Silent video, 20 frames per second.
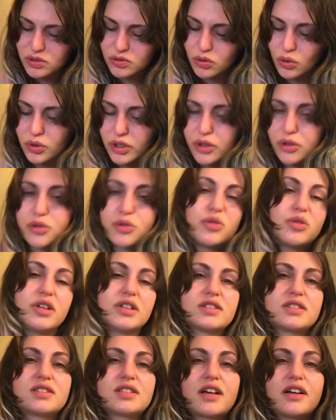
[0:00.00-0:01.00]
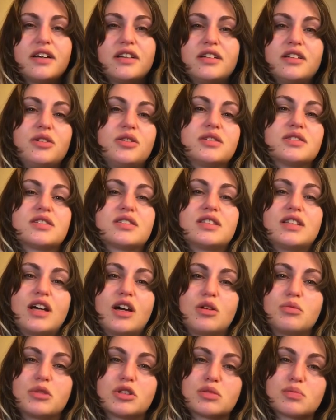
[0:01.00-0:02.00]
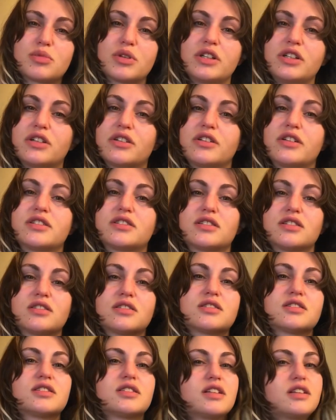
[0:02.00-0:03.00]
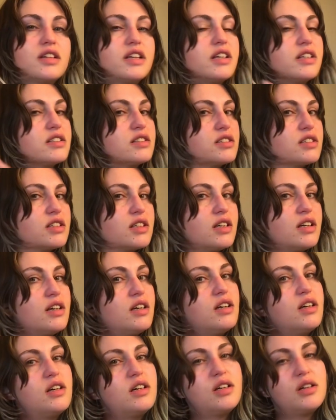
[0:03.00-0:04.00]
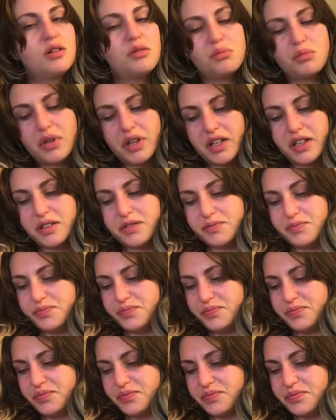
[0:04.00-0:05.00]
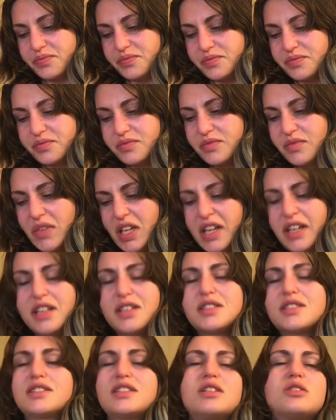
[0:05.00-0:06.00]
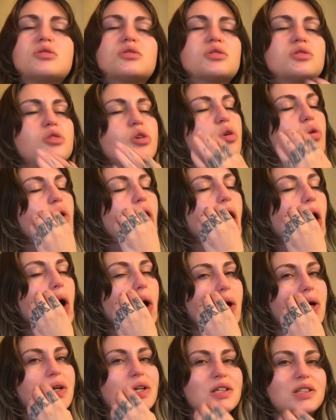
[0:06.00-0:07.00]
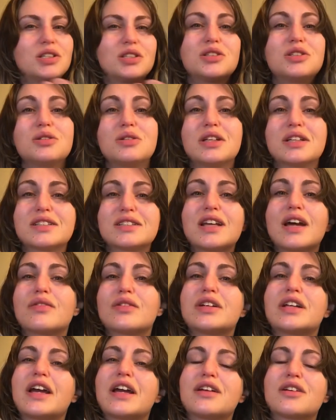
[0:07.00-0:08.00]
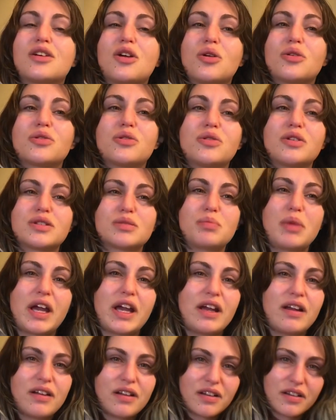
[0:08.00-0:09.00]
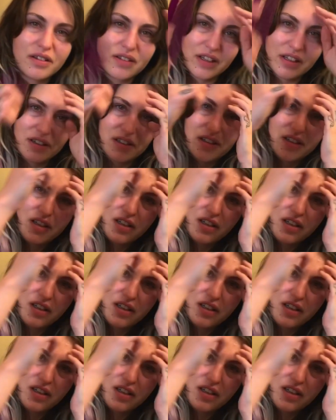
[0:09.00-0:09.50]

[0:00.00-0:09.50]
fully through this side, you can see how much prettier this looks than this. But it is still so hard to do this every day, to go through this pain. Like,